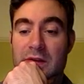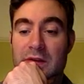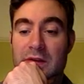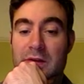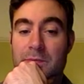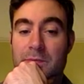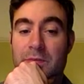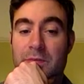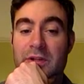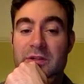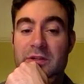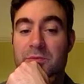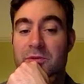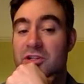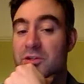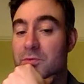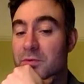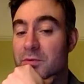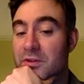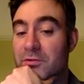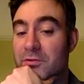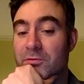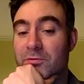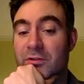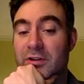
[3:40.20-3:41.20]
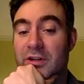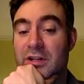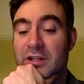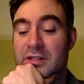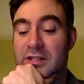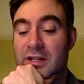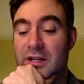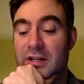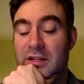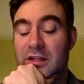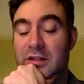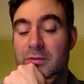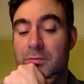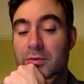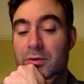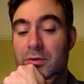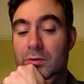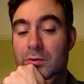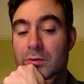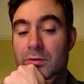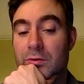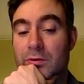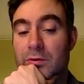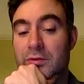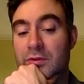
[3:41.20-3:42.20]
He plays bishop e3, attacking the
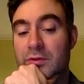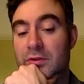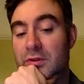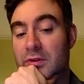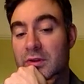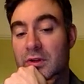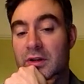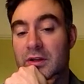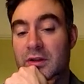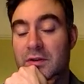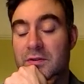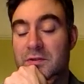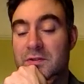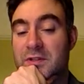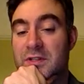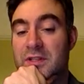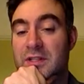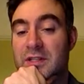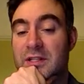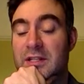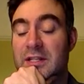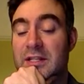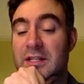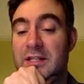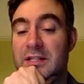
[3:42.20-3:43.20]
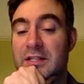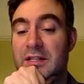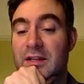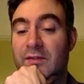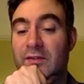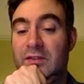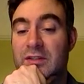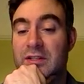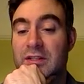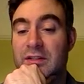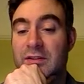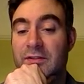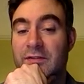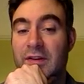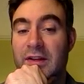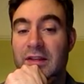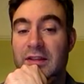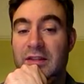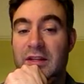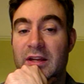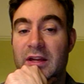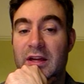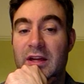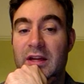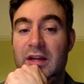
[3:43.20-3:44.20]
pawn. Knight goes to d7 to
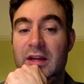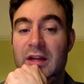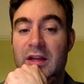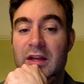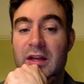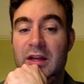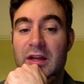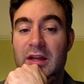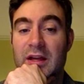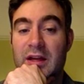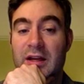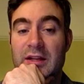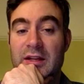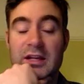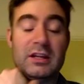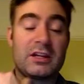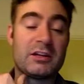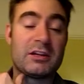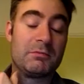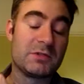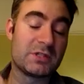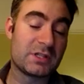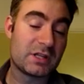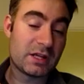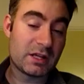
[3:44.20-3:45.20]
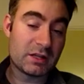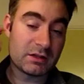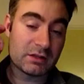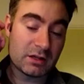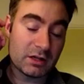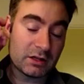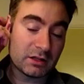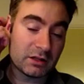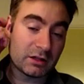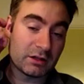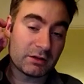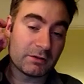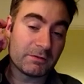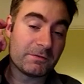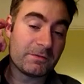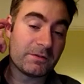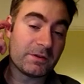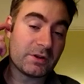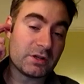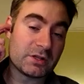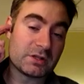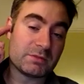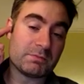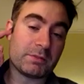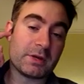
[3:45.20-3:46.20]
defend it, and here comes the kind of like the
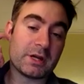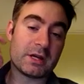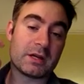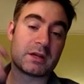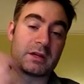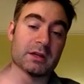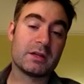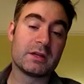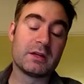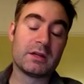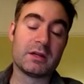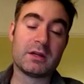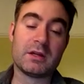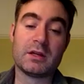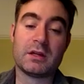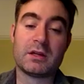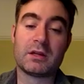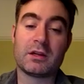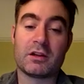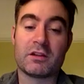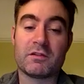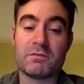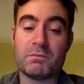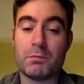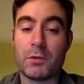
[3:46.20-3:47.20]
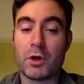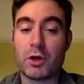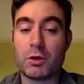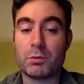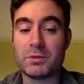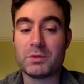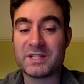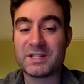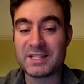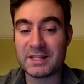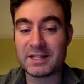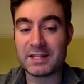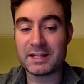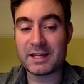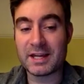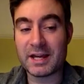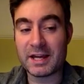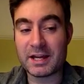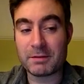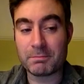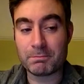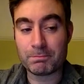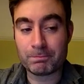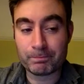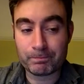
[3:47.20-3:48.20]
first big kind of moment in the
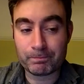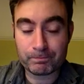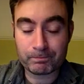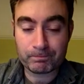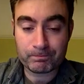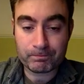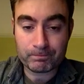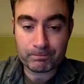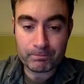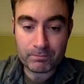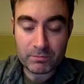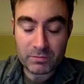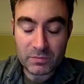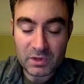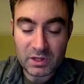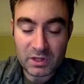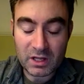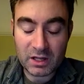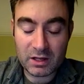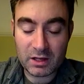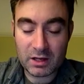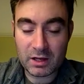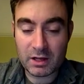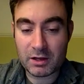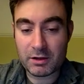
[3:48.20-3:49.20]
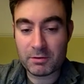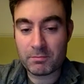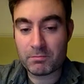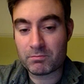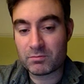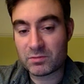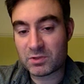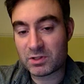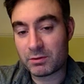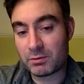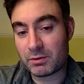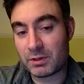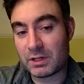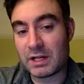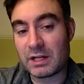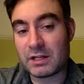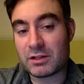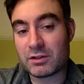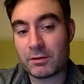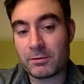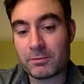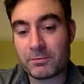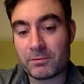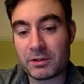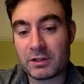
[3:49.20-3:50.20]
game. So he's
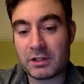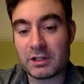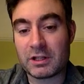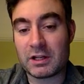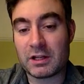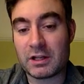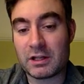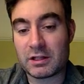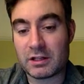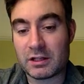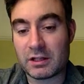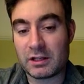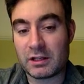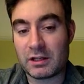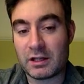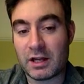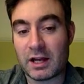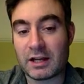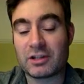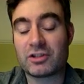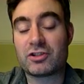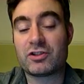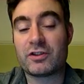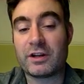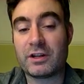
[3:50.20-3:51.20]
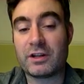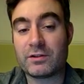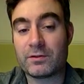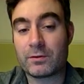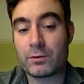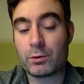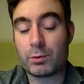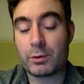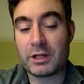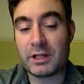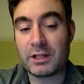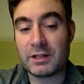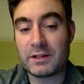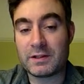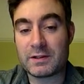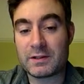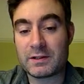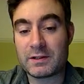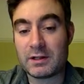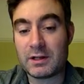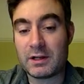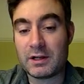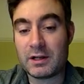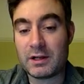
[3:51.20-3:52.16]
offering the exchange of queens,